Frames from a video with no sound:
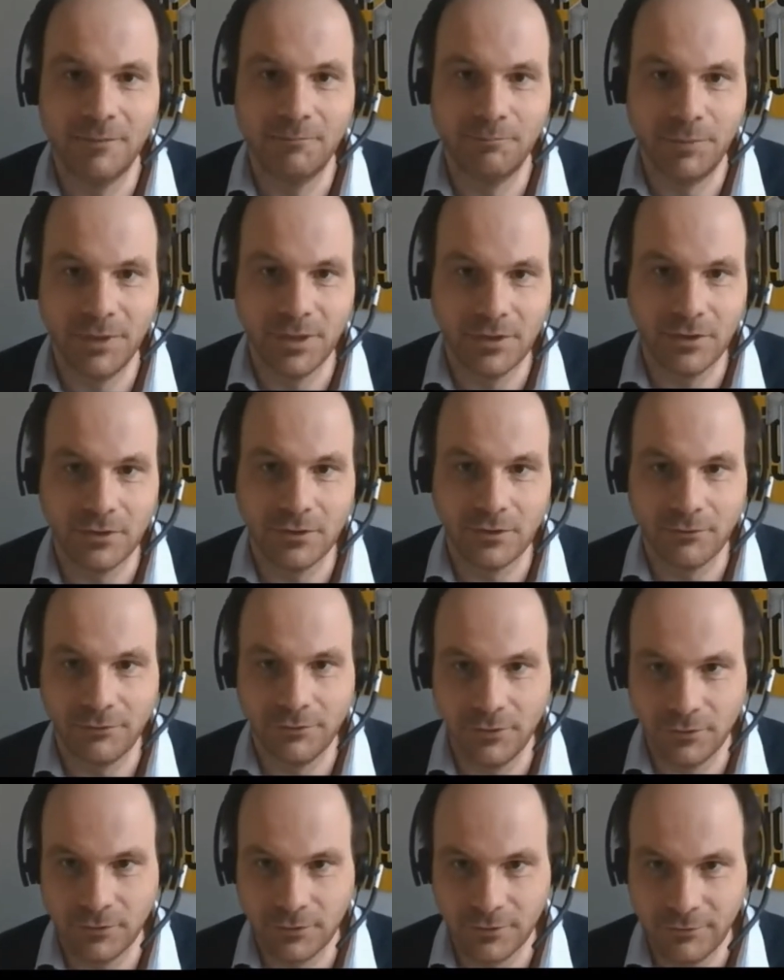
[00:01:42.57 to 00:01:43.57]
because of
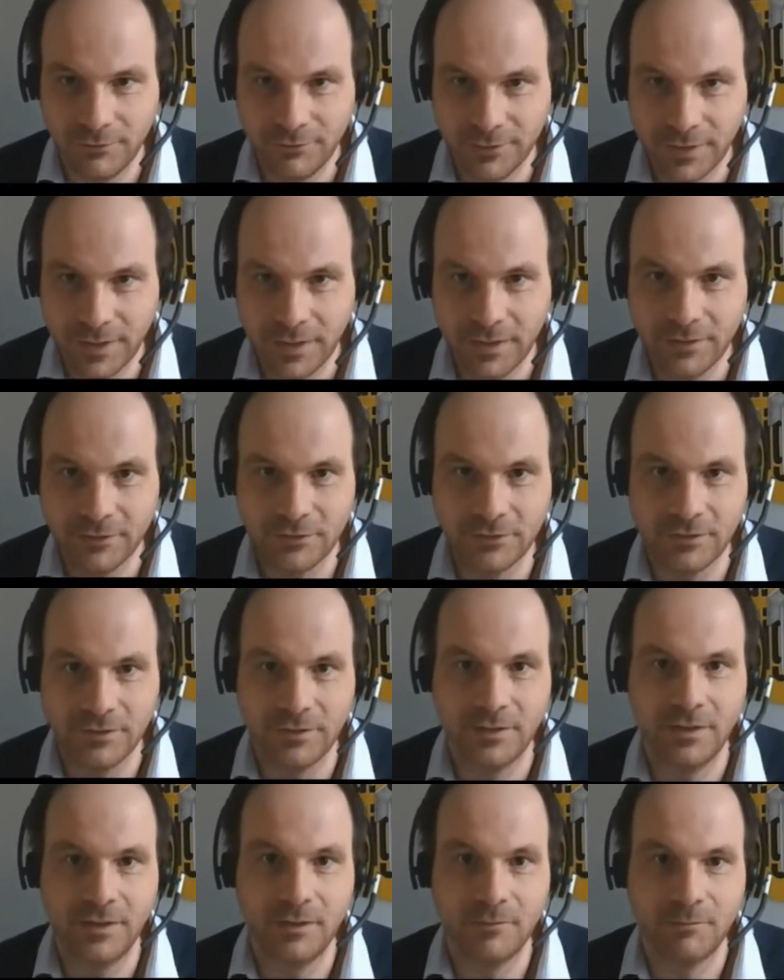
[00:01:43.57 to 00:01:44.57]
eutrophication
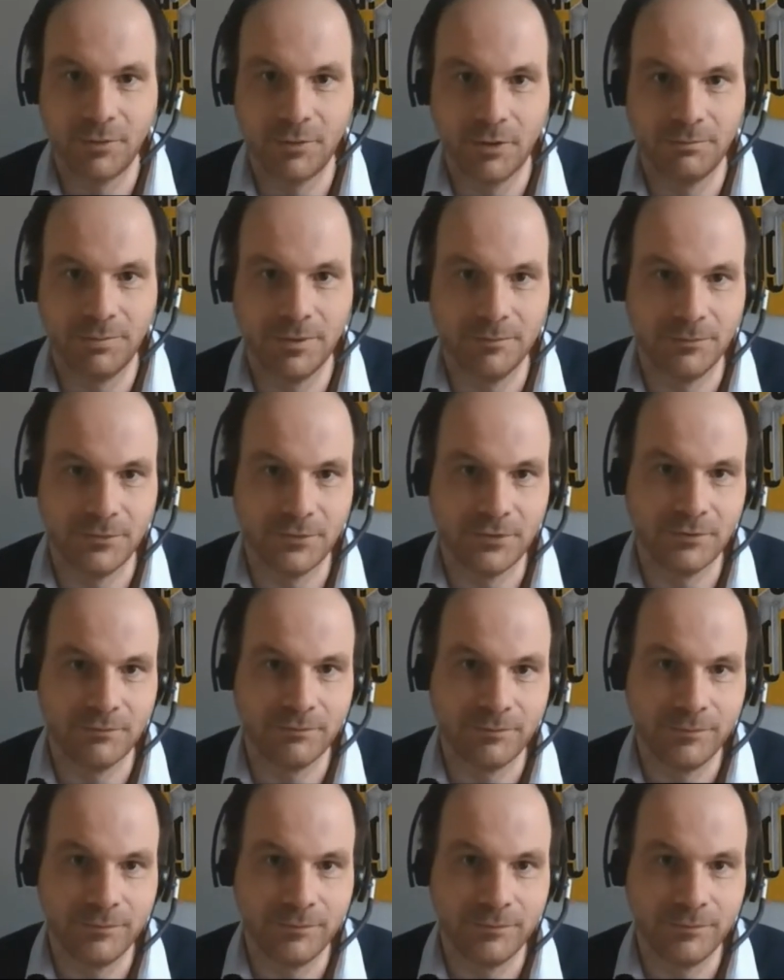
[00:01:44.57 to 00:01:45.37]
problems.